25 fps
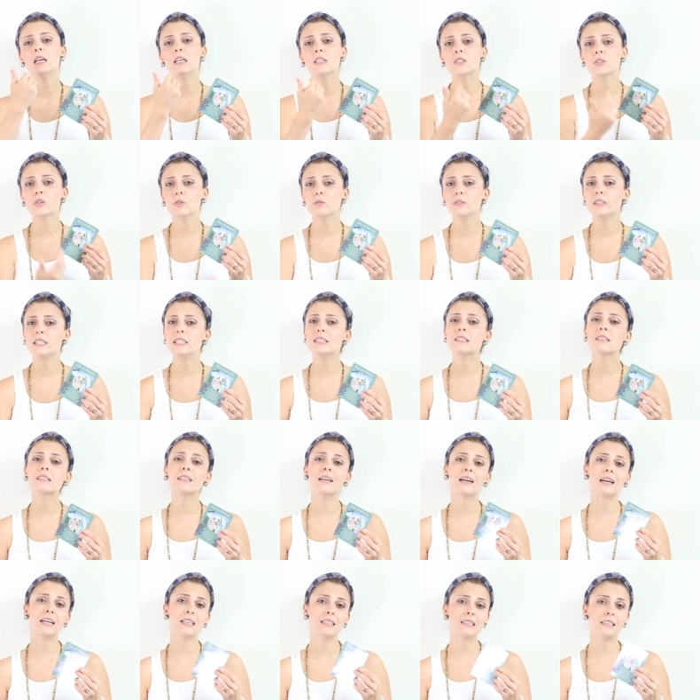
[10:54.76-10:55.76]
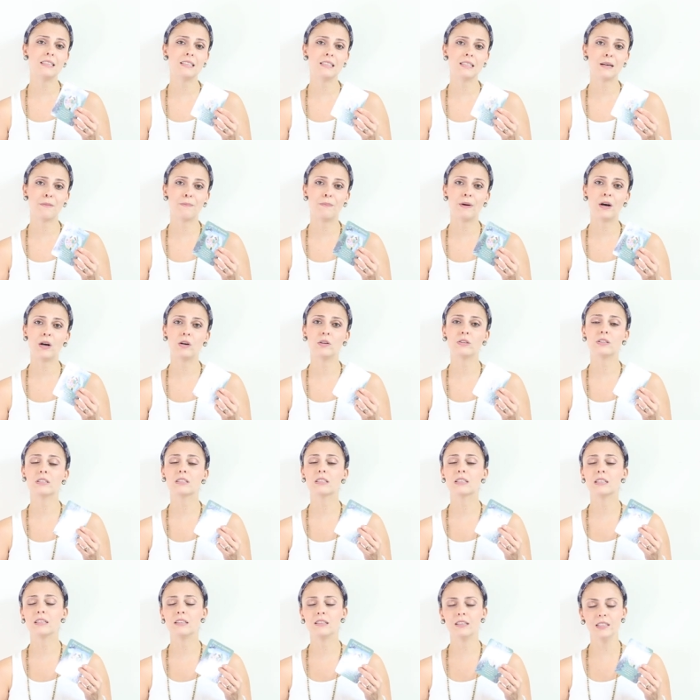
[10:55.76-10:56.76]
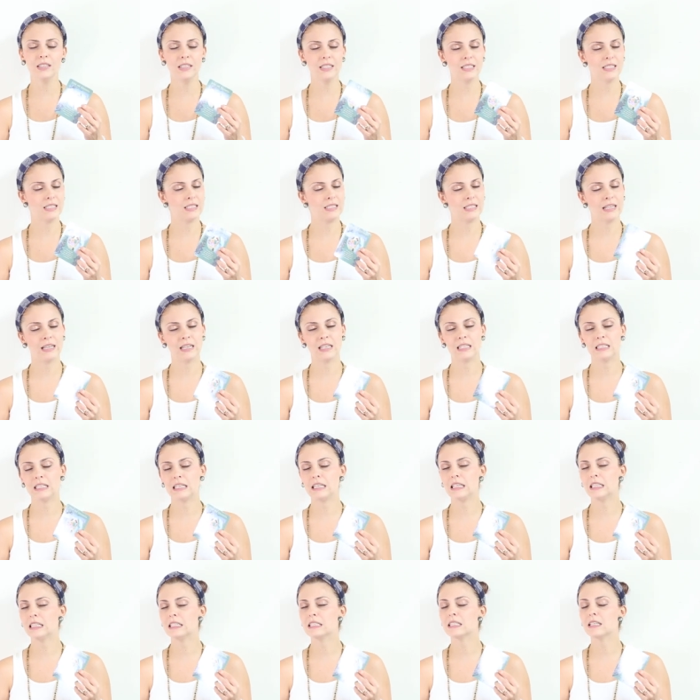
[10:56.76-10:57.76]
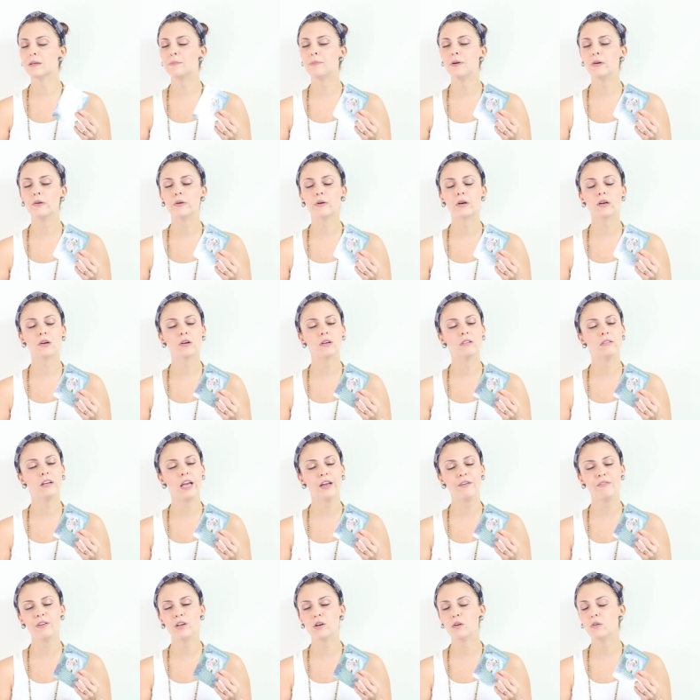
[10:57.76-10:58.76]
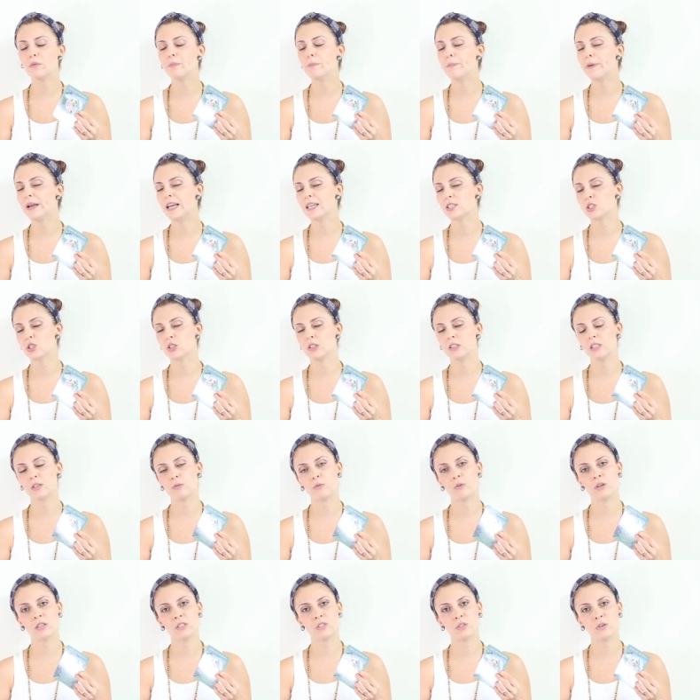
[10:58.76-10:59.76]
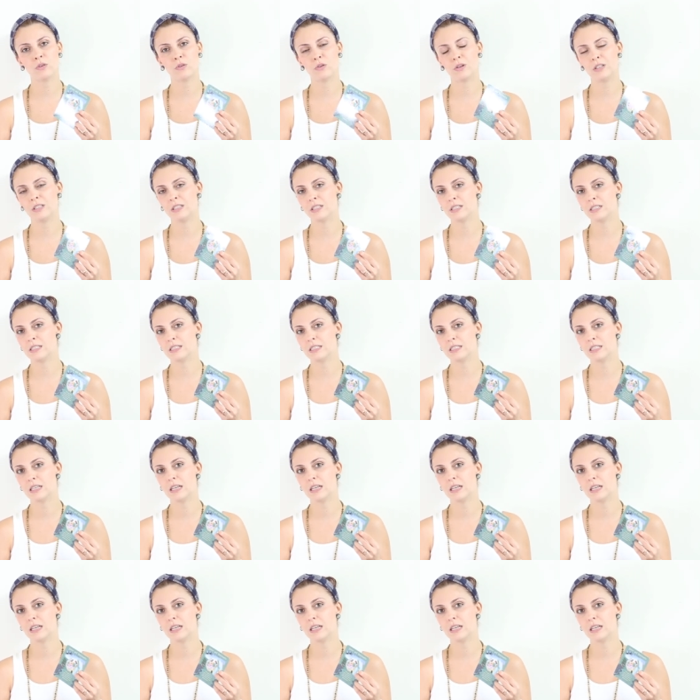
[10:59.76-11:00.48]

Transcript: So this card is about understanding. It's about having compassion towards others.